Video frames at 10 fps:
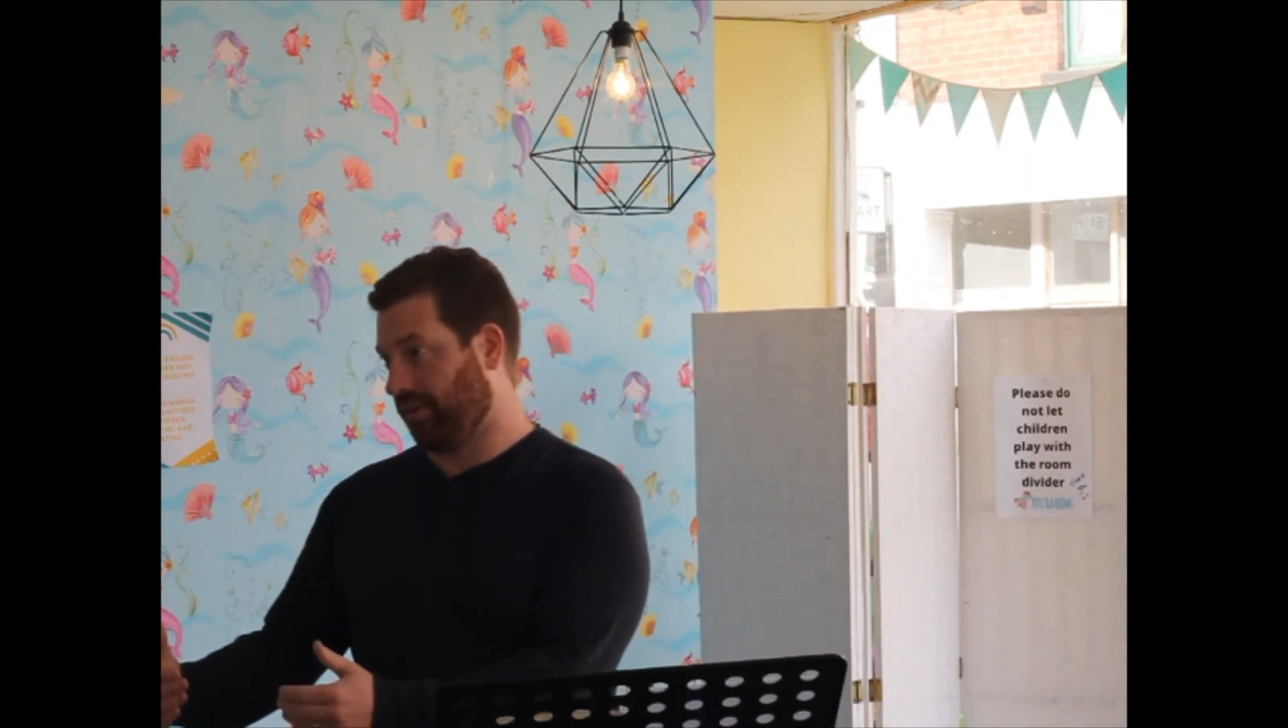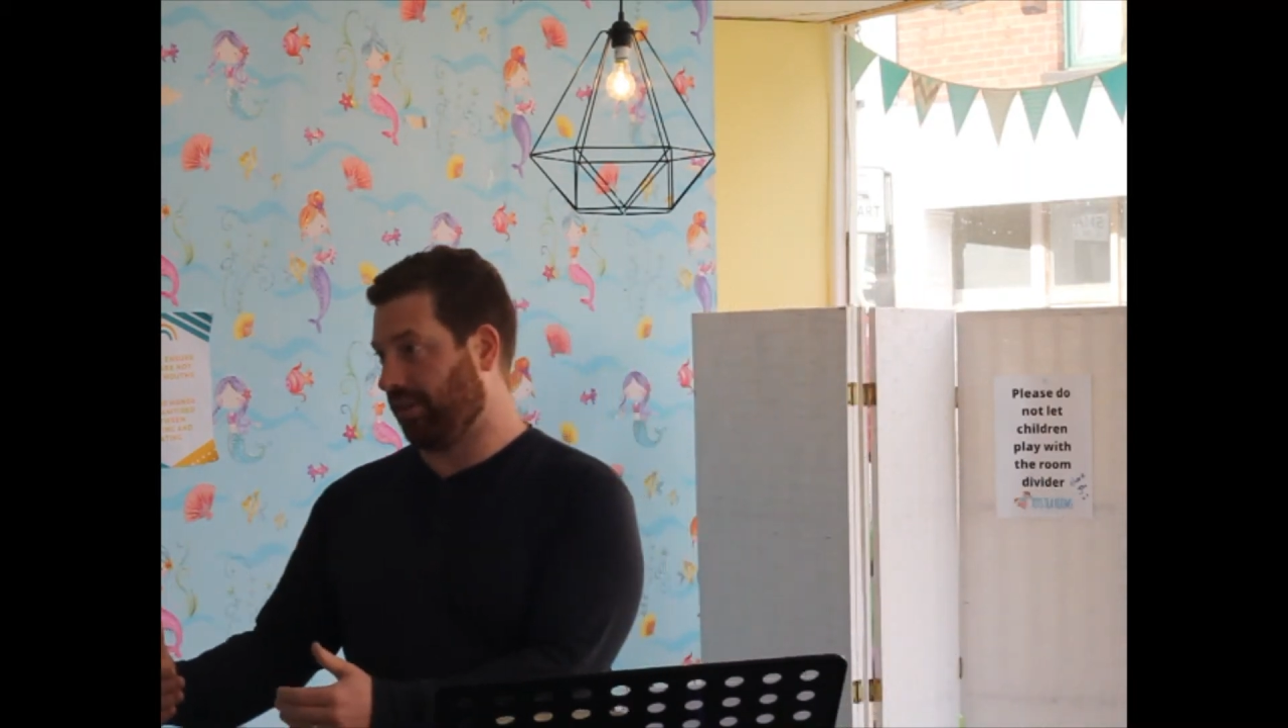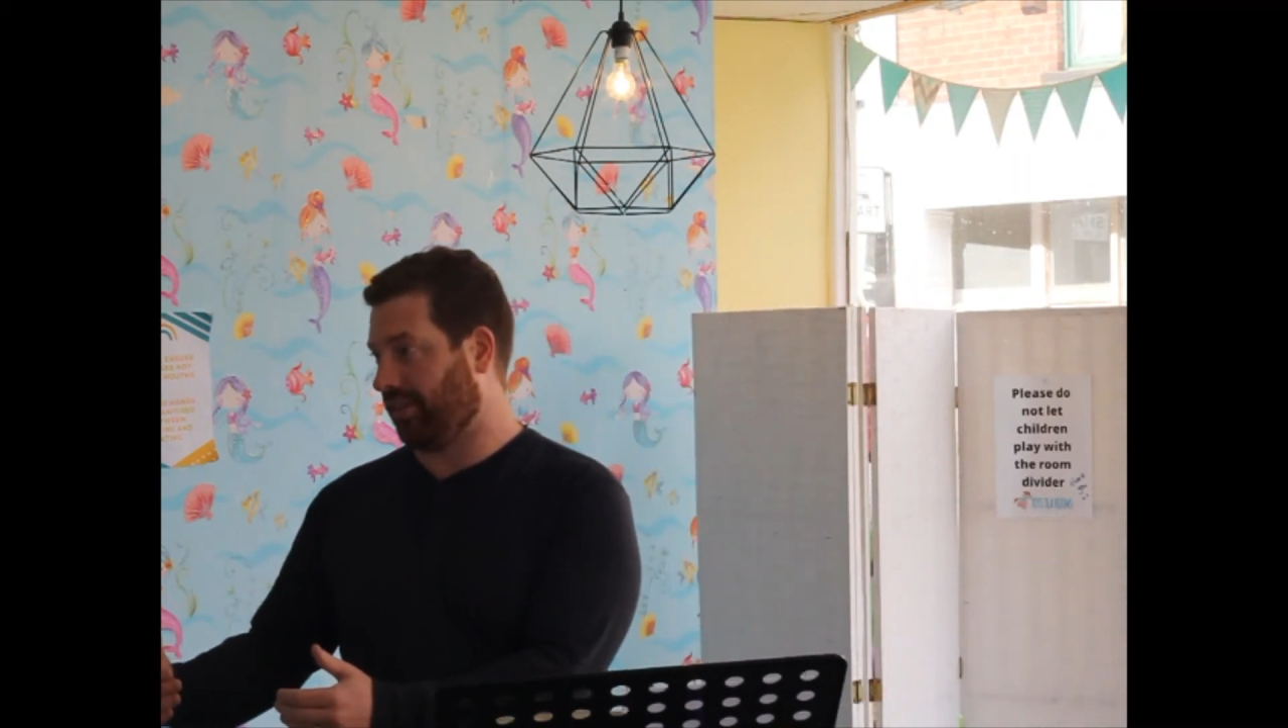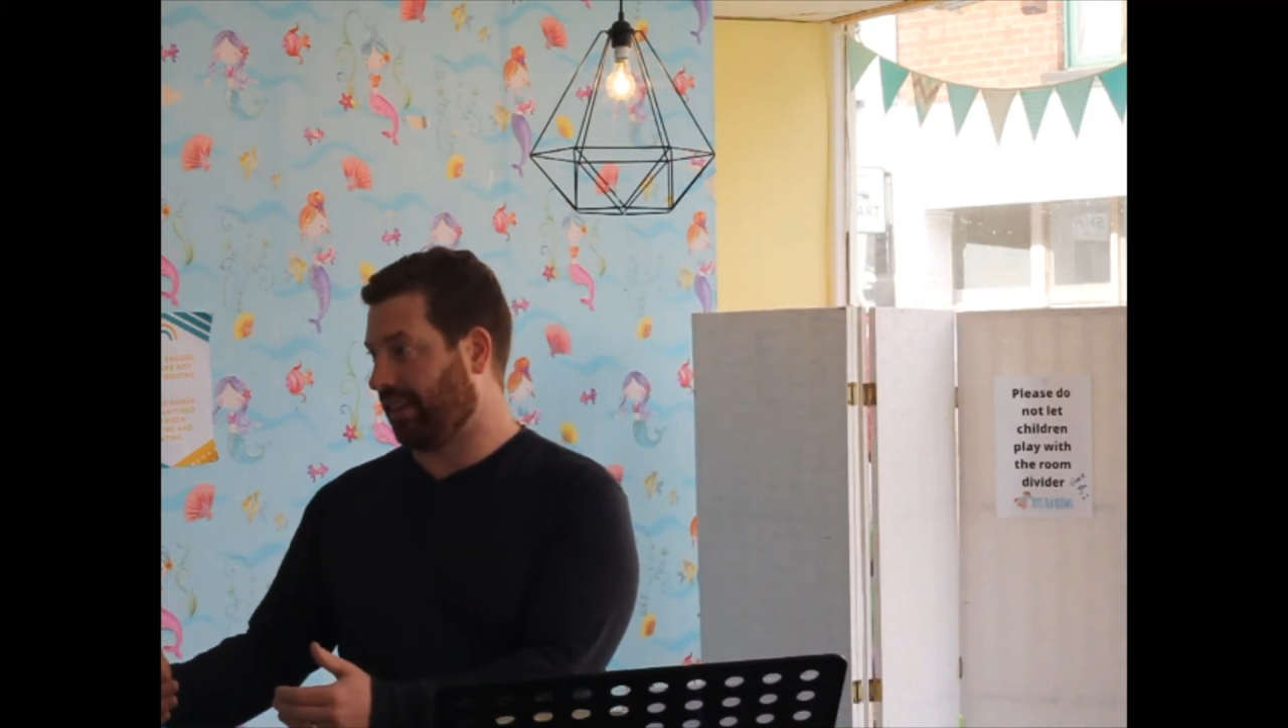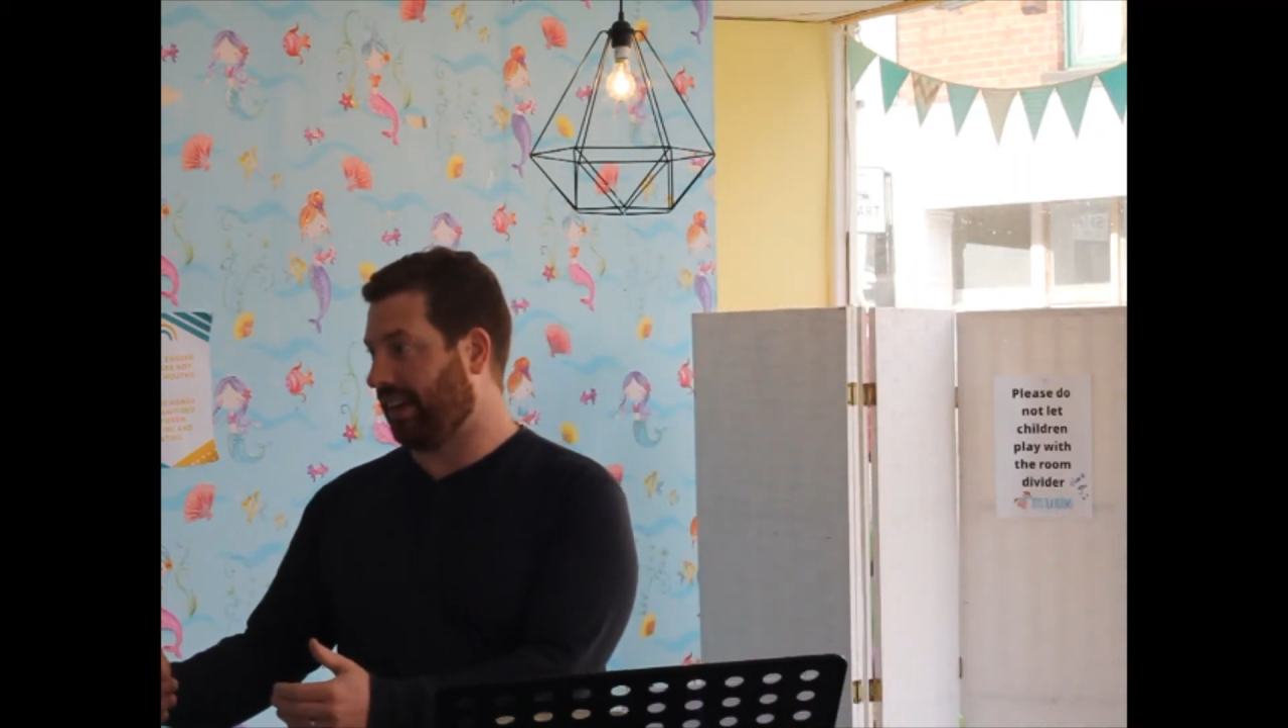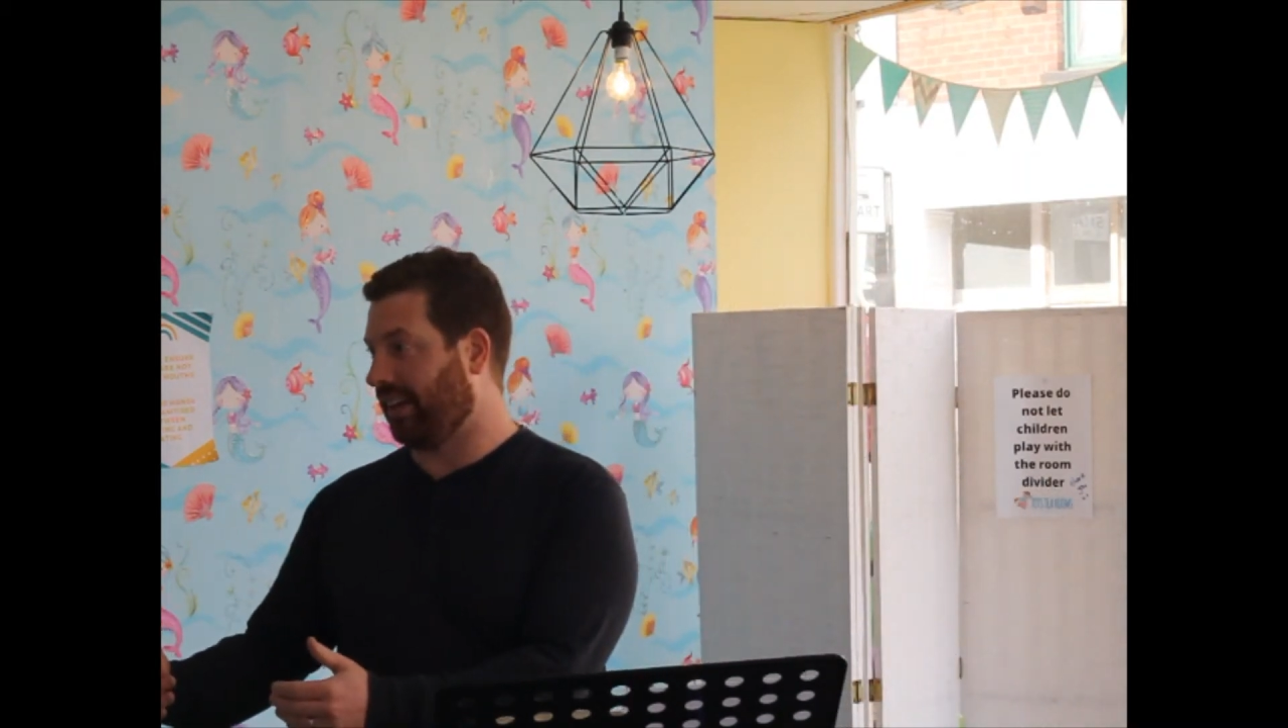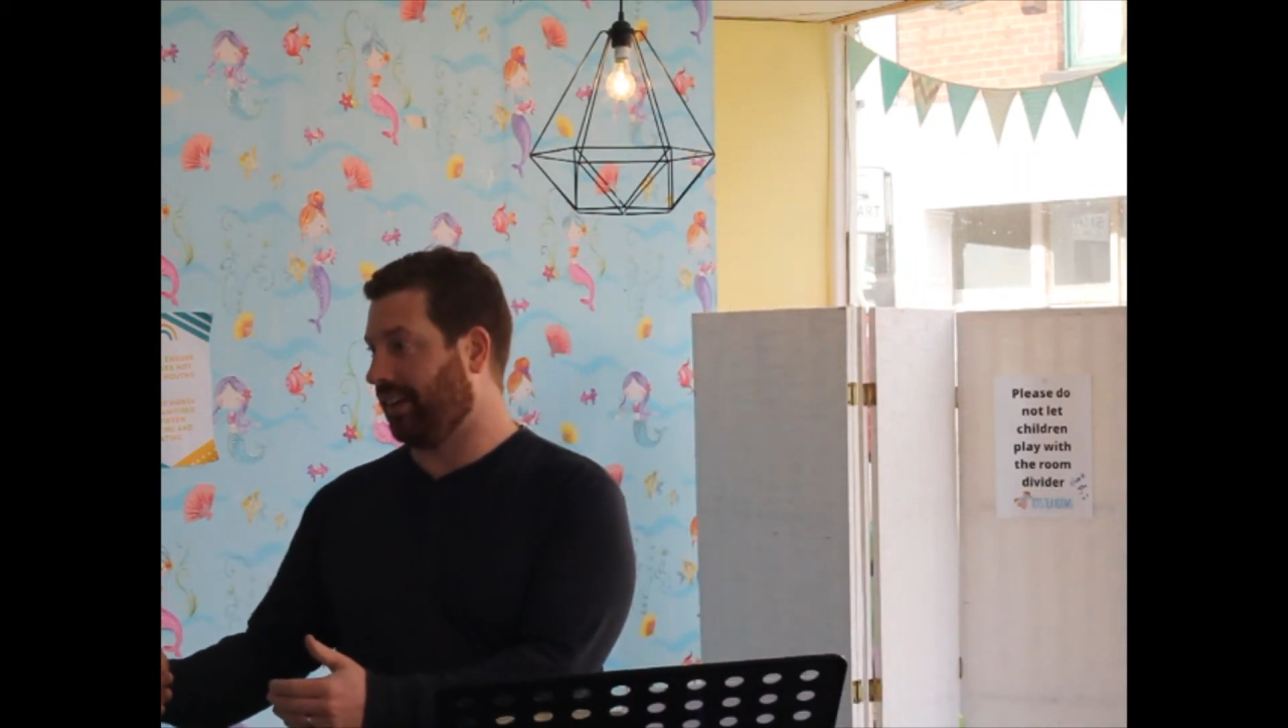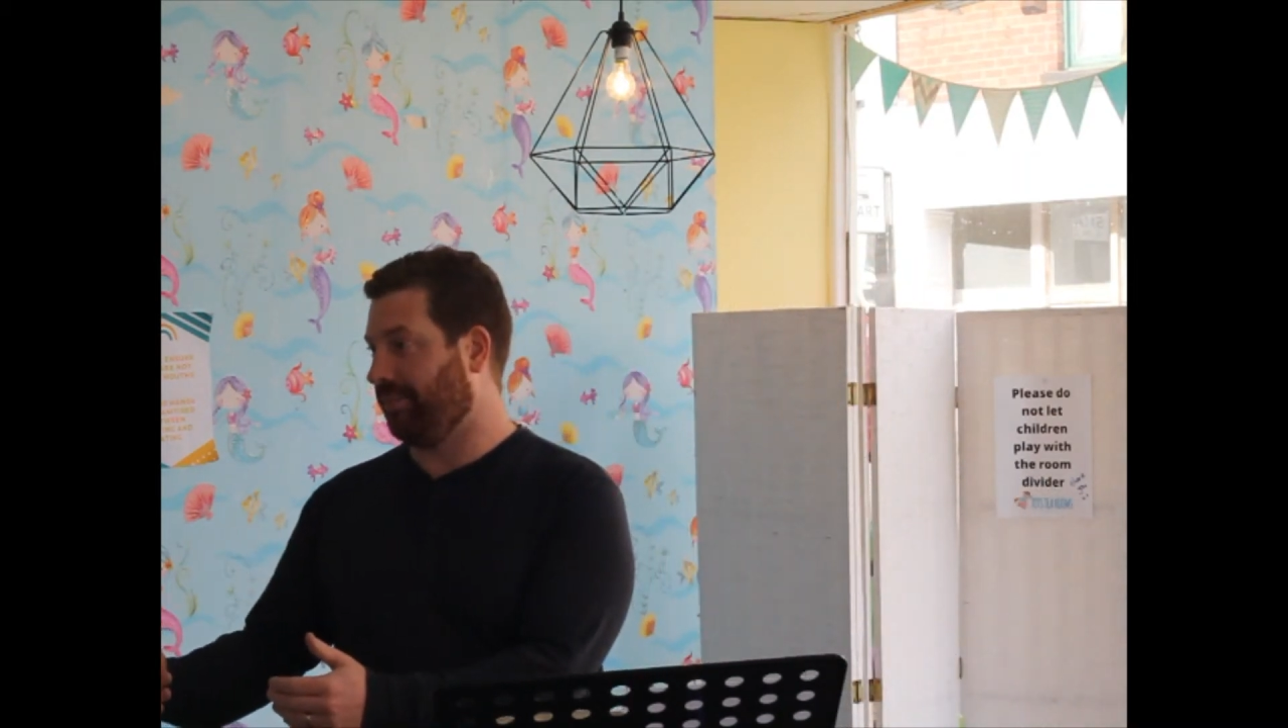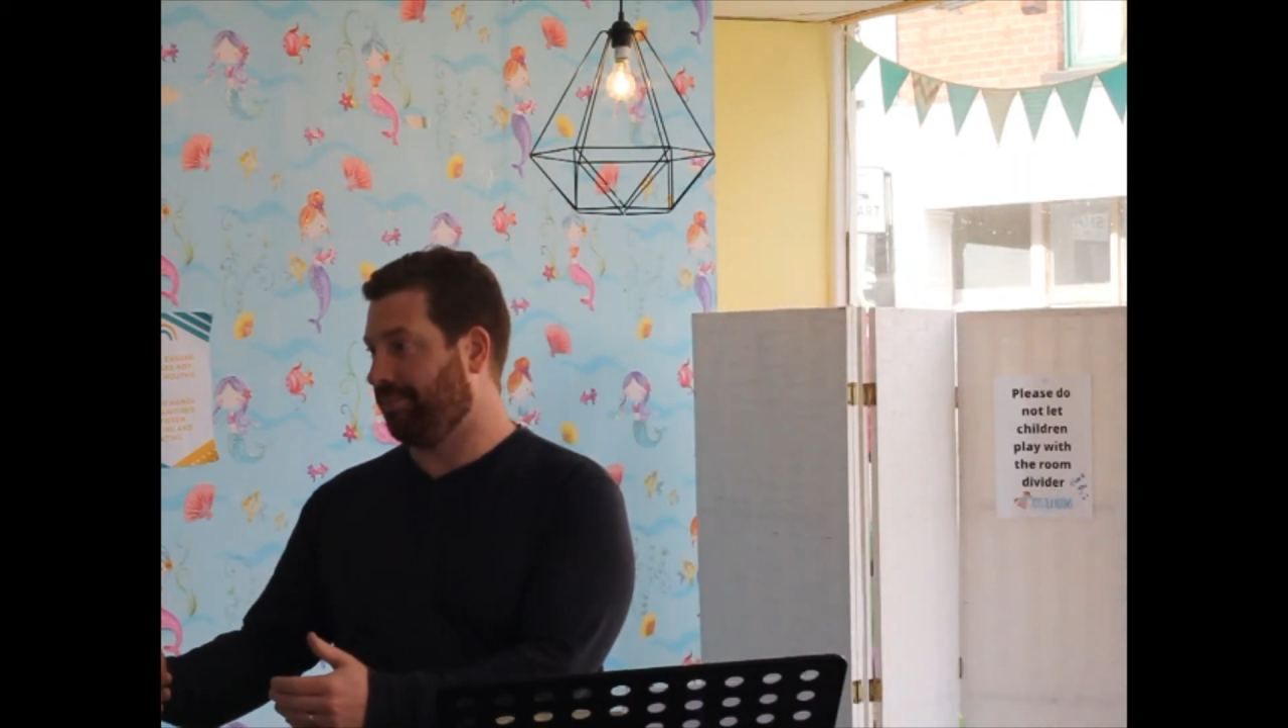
understand it.